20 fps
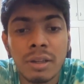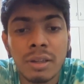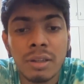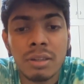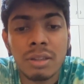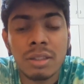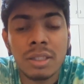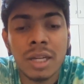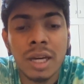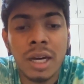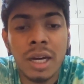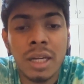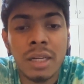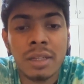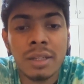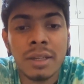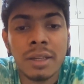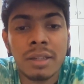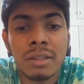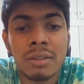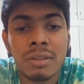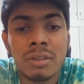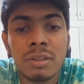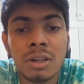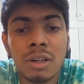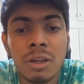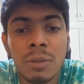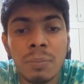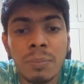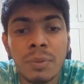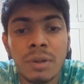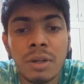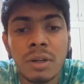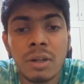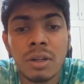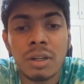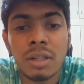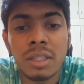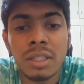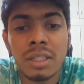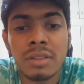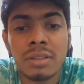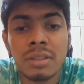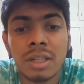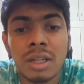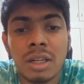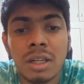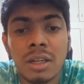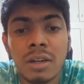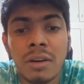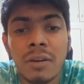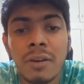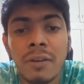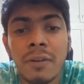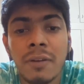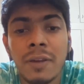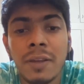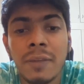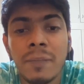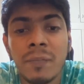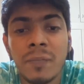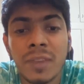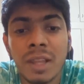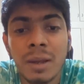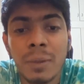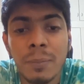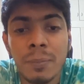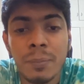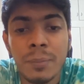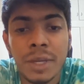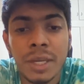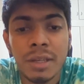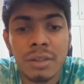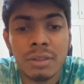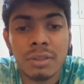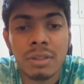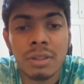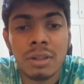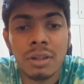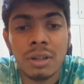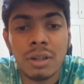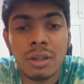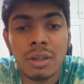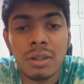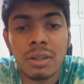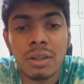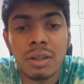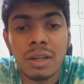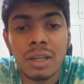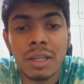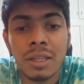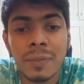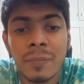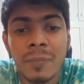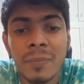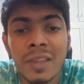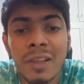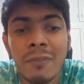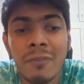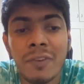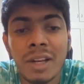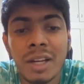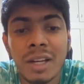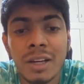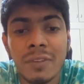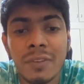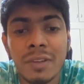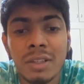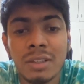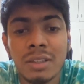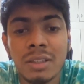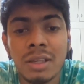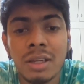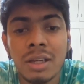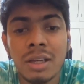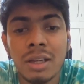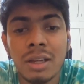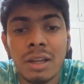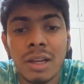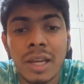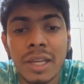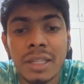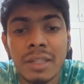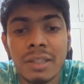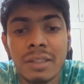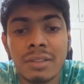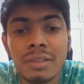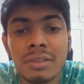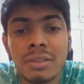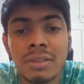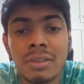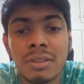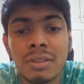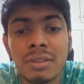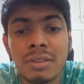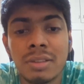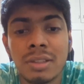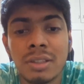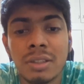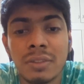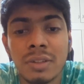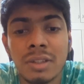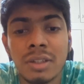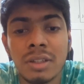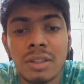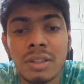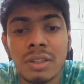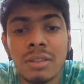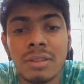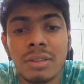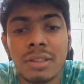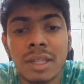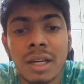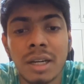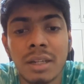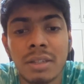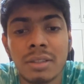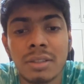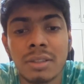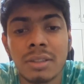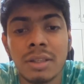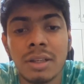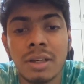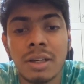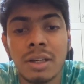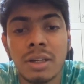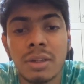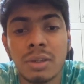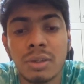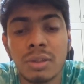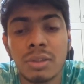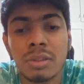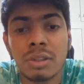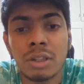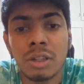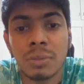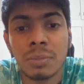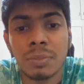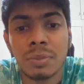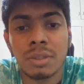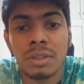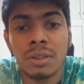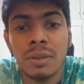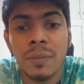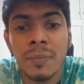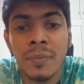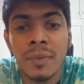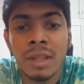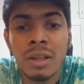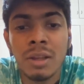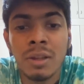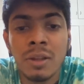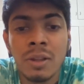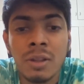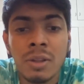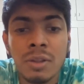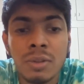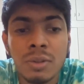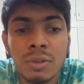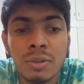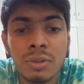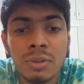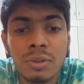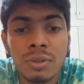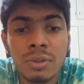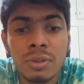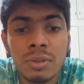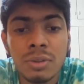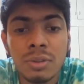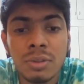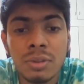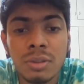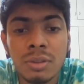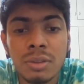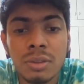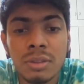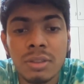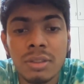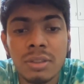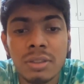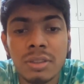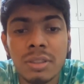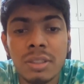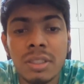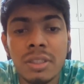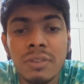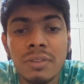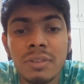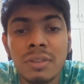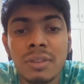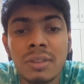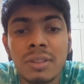start and stop or restart based on like whenever the Linux server starts stops. So this gives